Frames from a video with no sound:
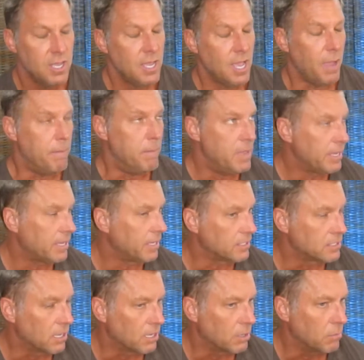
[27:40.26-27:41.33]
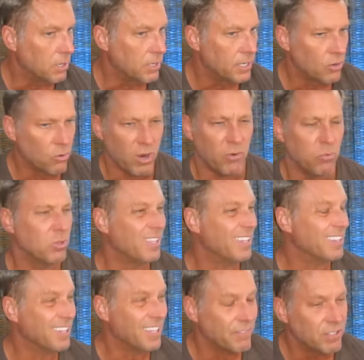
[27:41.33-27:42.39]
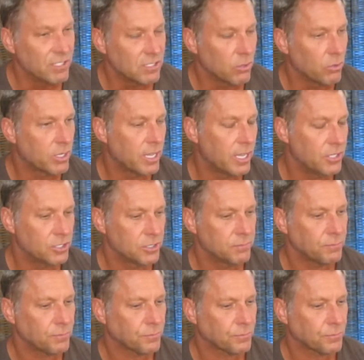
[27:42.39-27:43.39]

I'm making a ton of money, or I really love this location